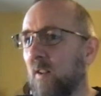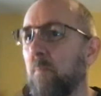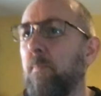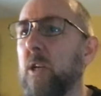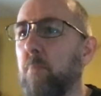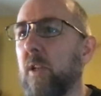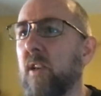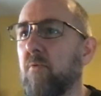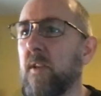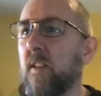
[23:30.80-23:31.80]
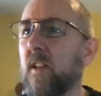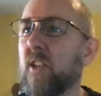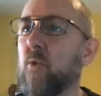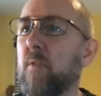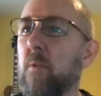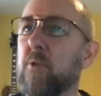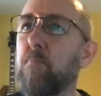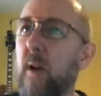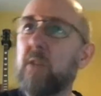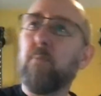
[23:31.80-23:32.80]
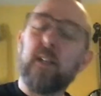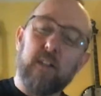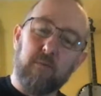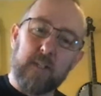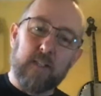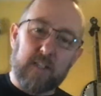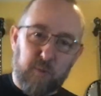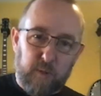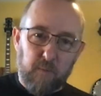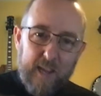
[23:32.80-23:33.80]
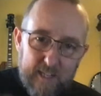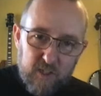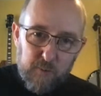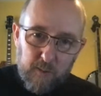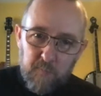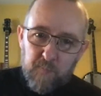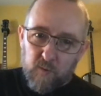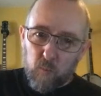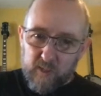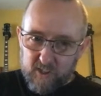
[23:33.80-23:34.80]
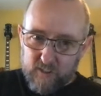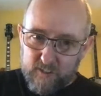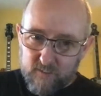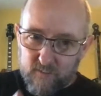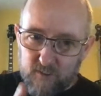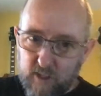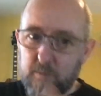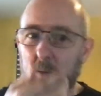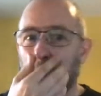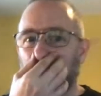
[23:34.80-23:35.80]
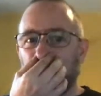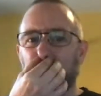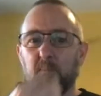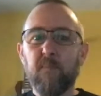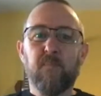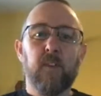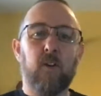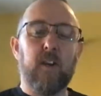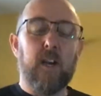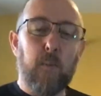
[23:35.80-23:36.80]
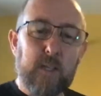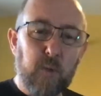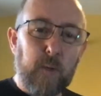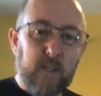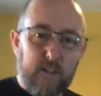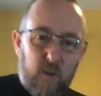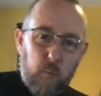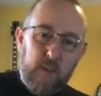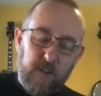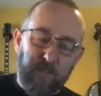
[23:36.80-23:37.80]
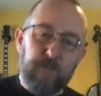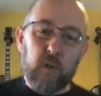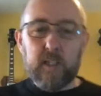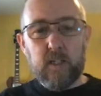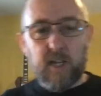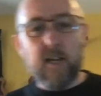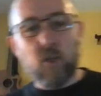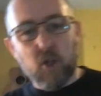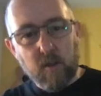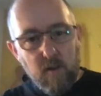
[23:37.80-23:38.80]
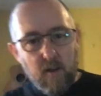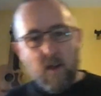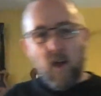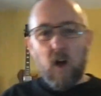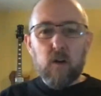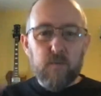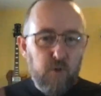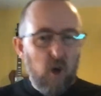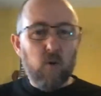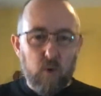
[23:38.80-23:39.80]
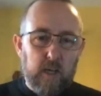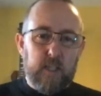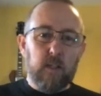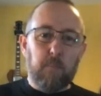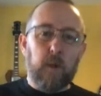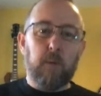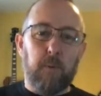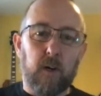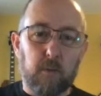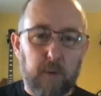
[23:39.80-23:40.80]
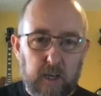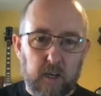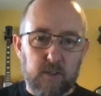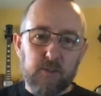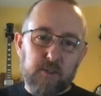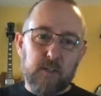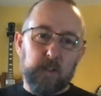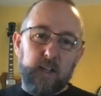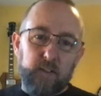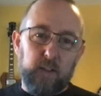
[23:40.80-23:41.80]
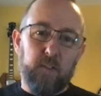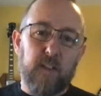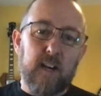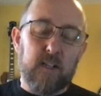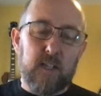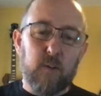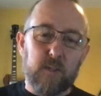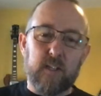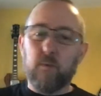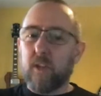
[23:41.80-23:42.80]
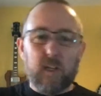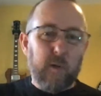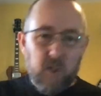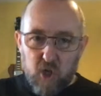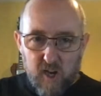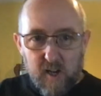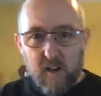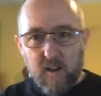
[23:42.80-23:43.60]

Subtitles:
Best place I've ridden in the last 12 months. Best place I've ridden in the last 12 months. Easy one. Whistler, September. Okay, went to Whistler with the full intention of not riding the bike park because the idea was it was a cliche.